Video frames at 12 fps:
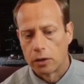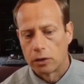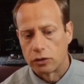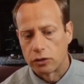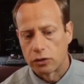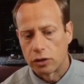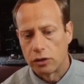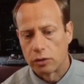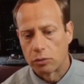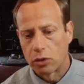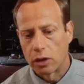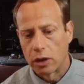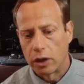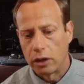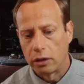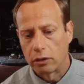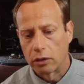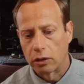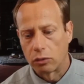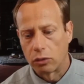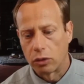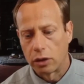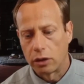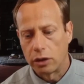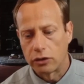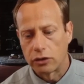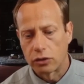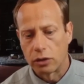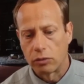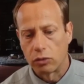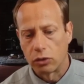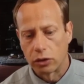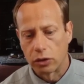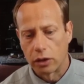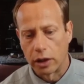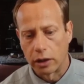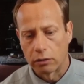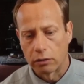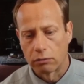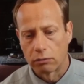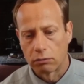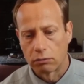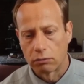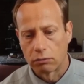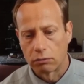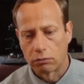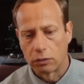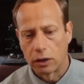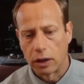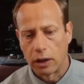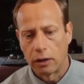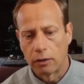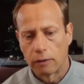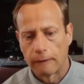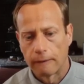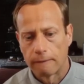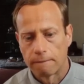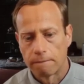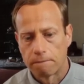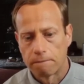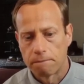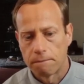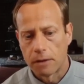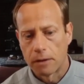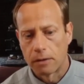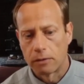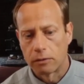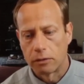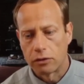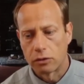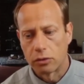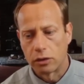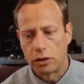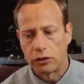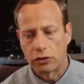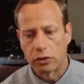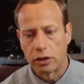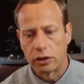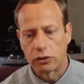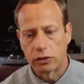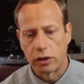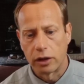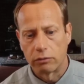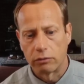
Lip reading: Just train your brain on what an Easter egg will look like. Okay? These are what Easter eggs look like.